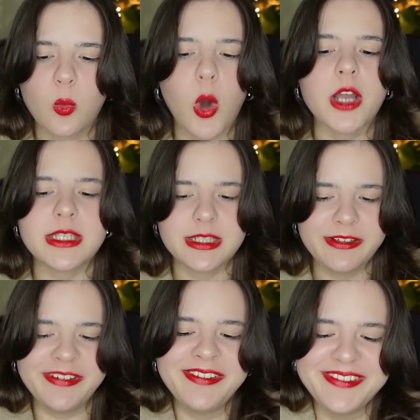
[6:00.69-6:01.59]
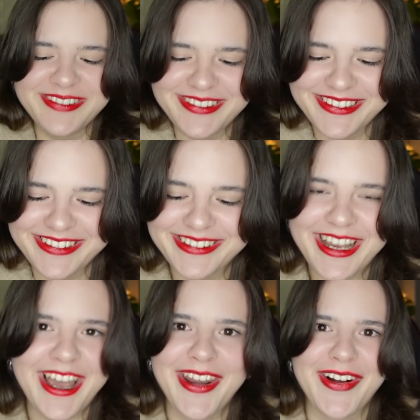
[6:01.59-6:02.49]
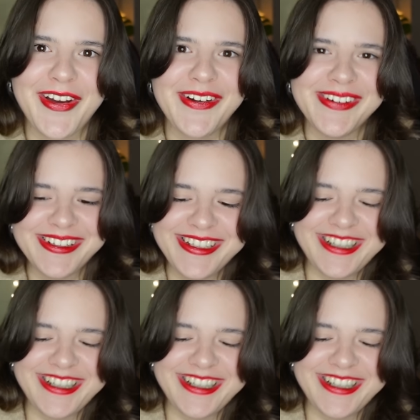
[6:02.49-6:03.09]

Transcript: What? I don't know.